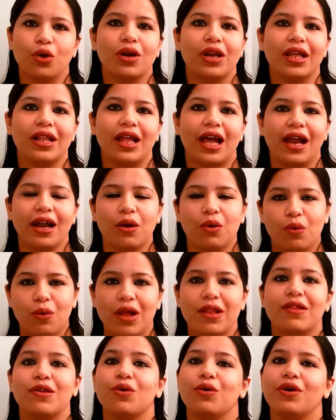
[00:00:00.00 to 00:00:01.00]
only that,
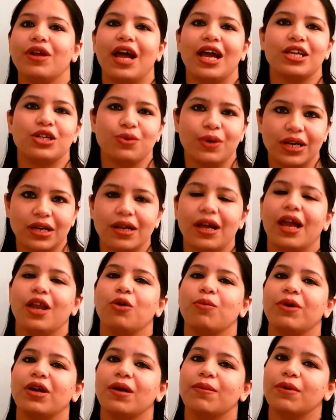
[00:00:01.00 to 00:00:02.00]
once you graduate and you
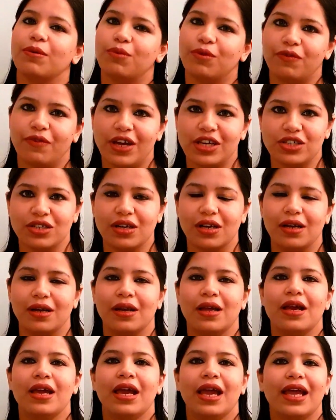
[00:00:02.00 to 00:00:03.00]
become a professional
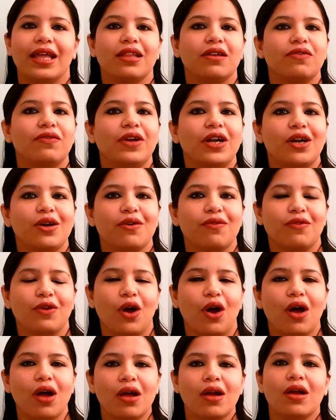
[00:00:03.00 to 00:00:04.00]
in the field of
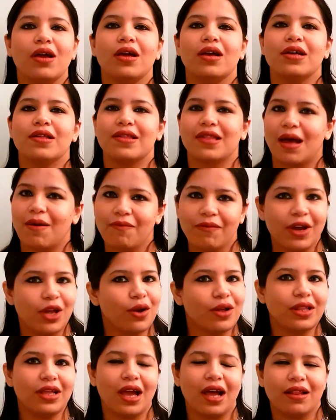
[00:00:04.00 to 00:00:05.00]
law, somewhere
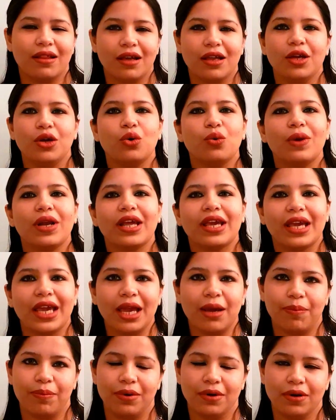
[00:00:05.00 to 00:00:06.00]
or the other you will
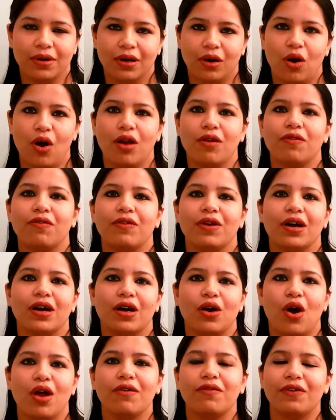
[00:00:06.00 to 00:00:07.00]
keep
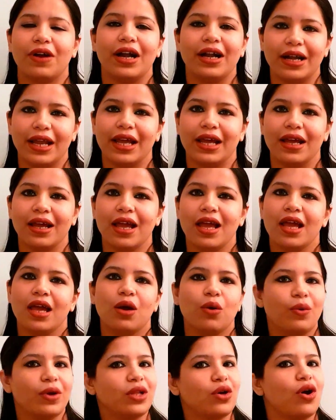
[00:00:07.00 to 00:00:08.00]
confronting
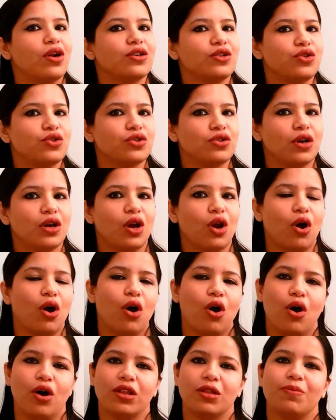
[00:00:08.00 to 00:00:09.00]
with constitutional law
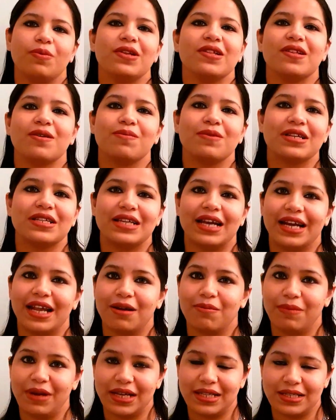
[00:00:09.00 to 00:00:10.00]
or the principles that
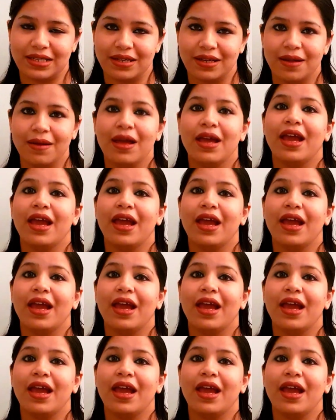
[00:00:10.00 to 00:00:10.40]
are based.